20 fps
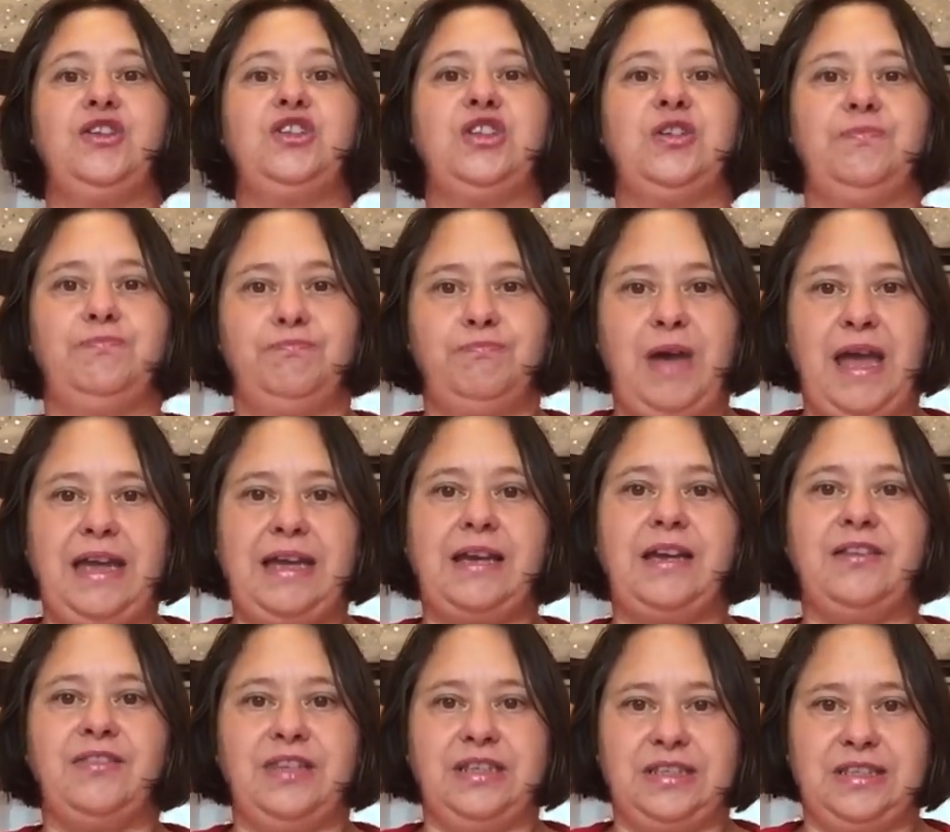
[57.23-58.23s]
to
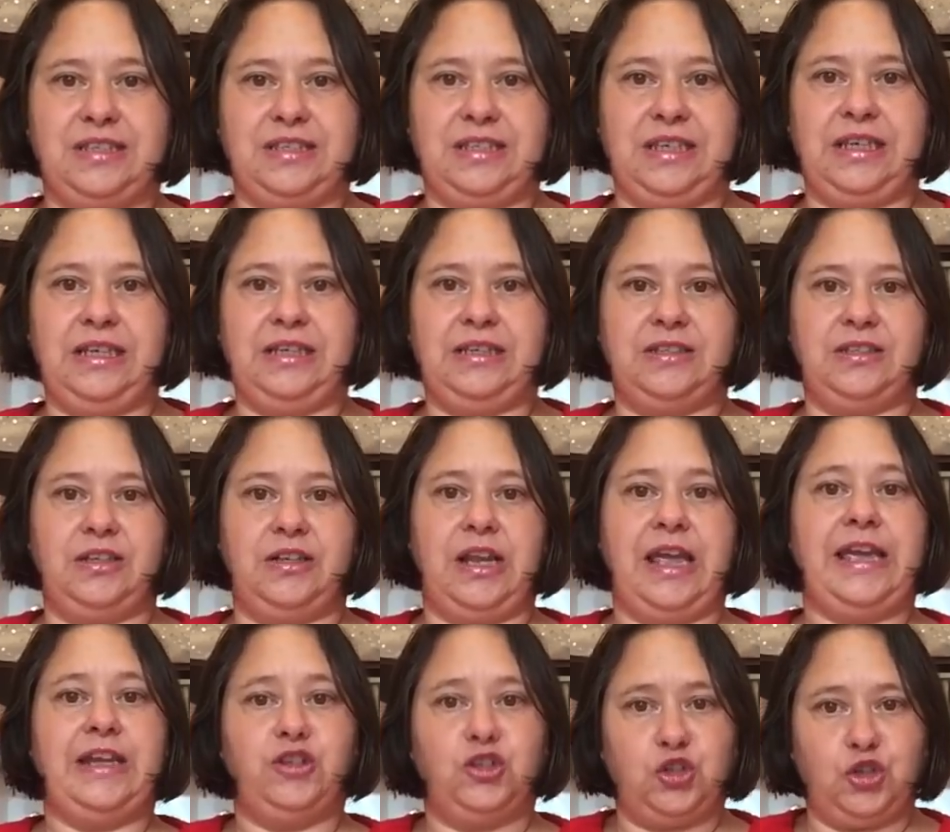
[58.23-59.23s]
make this season
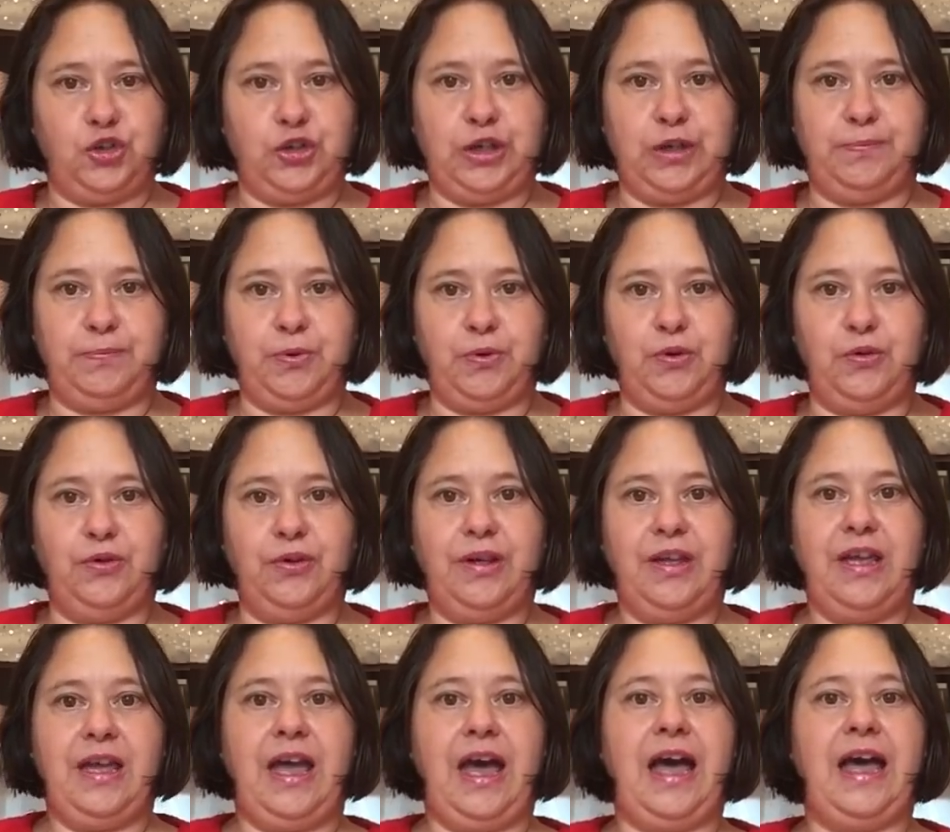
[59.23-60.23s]
enjoyable
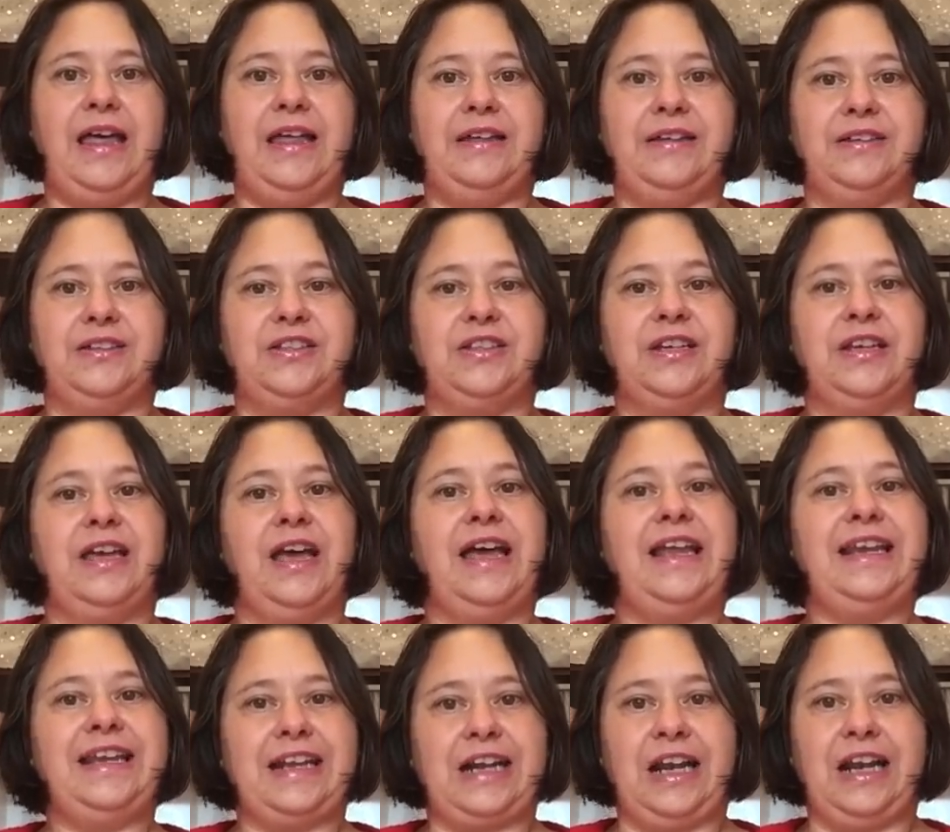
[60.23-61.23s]
and
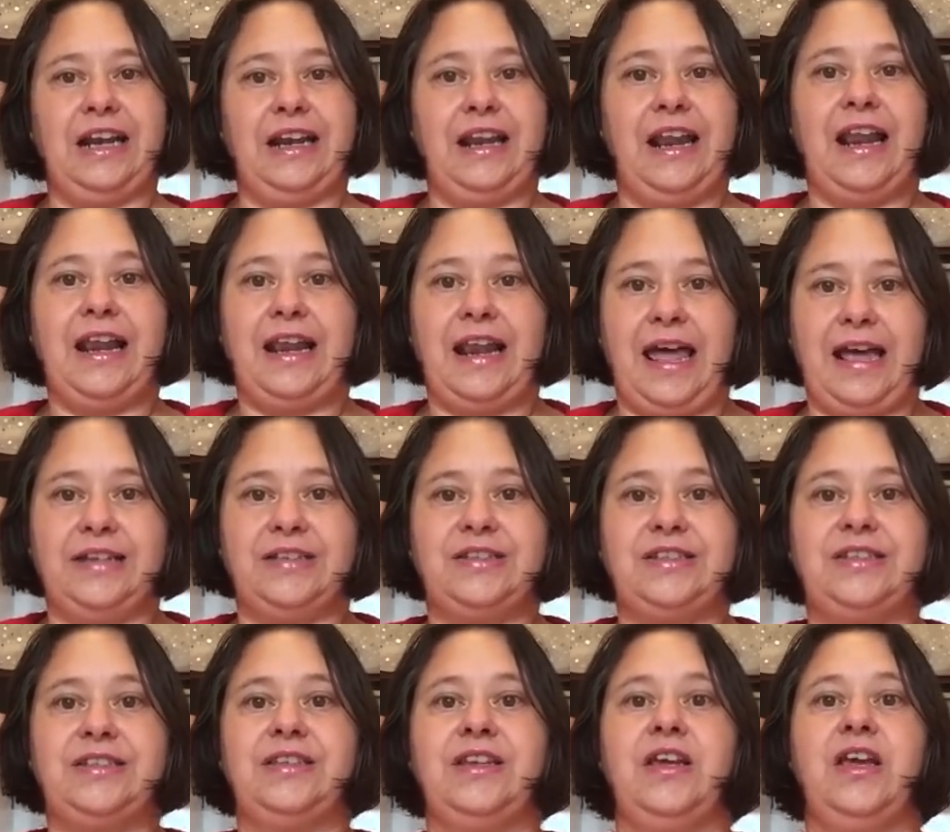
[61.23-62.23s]
a little
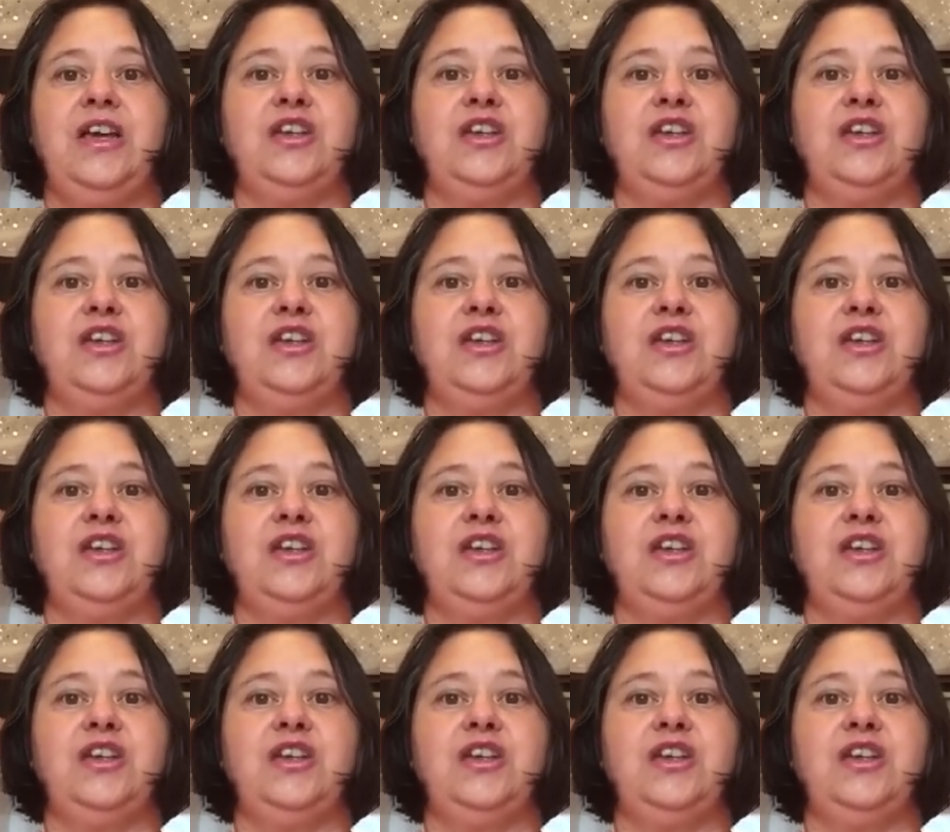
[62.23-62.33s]
less